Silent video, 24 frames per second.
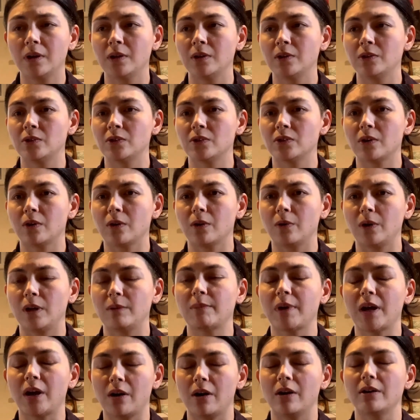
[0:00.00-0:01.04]
So in
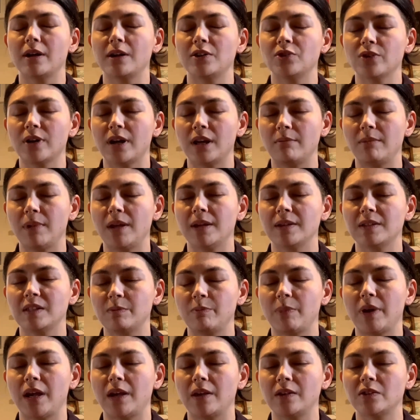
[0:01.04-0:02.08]
my art, I try to make a
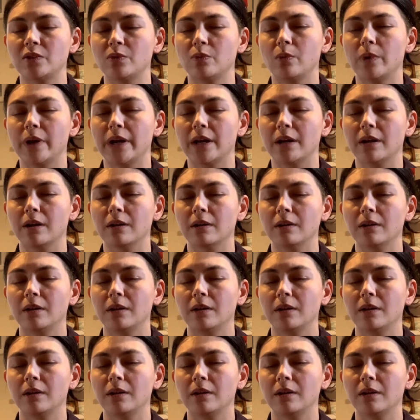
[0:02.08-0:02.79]
space where